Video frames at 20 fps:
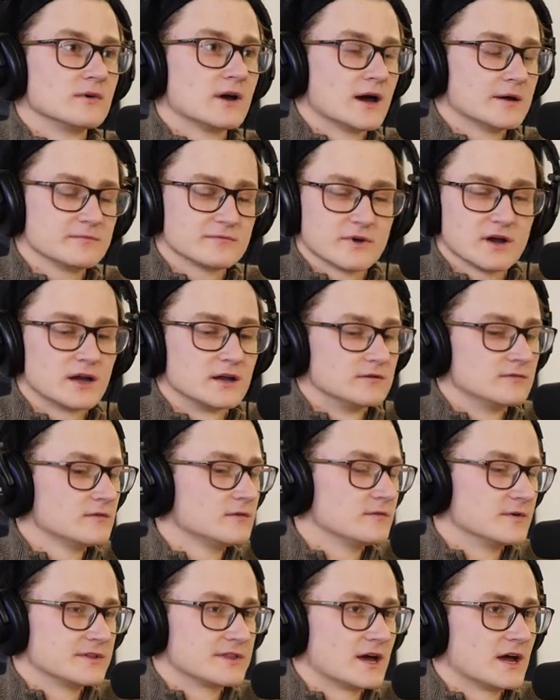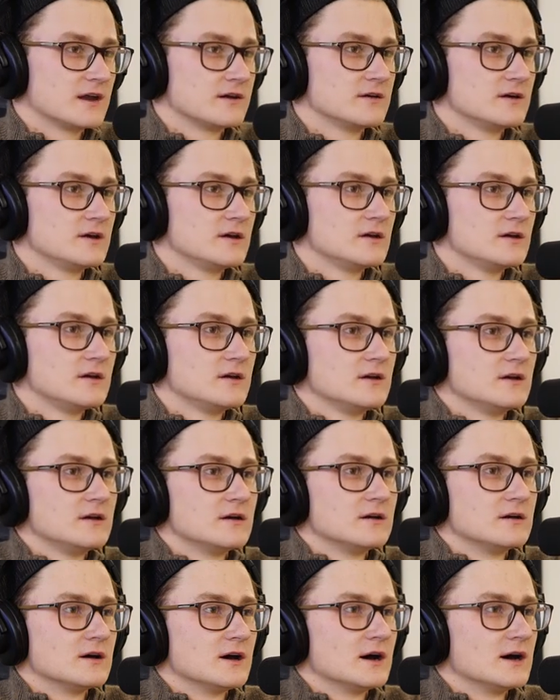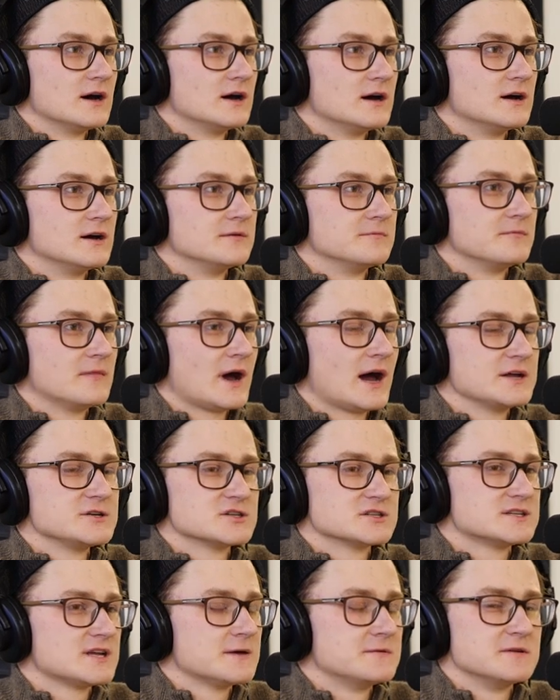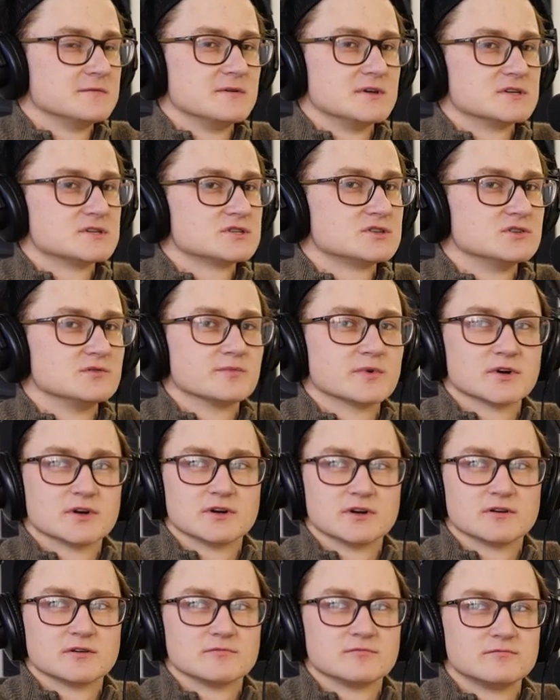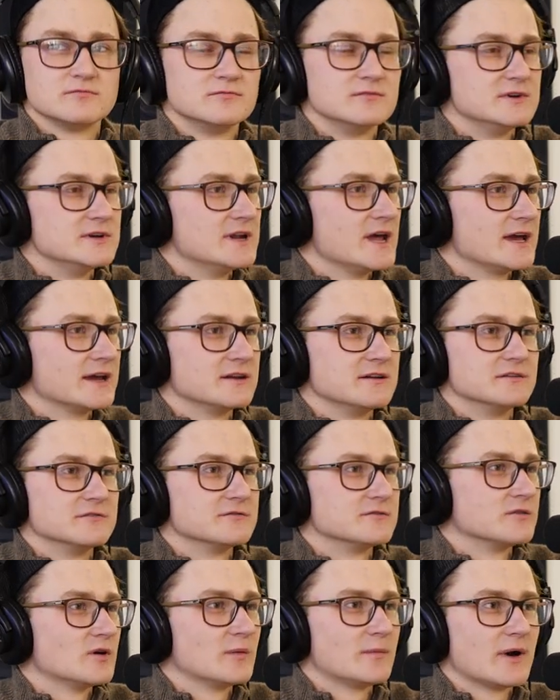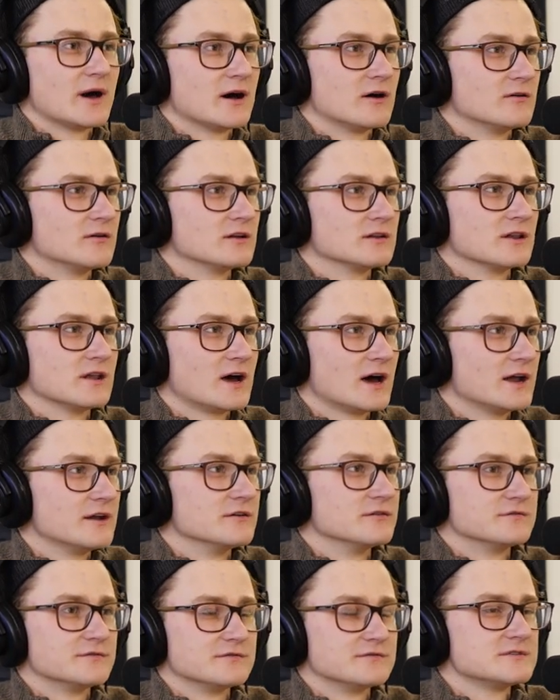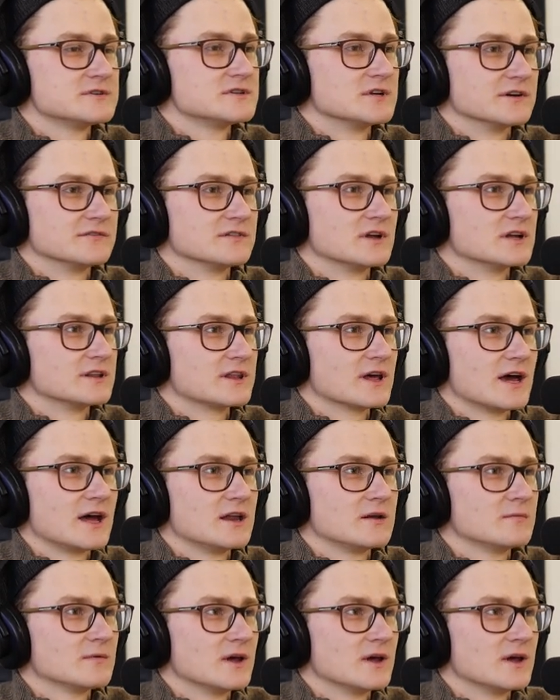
I'm right. fine with that uh, I just tend to be super negative about a lot of stuff like that.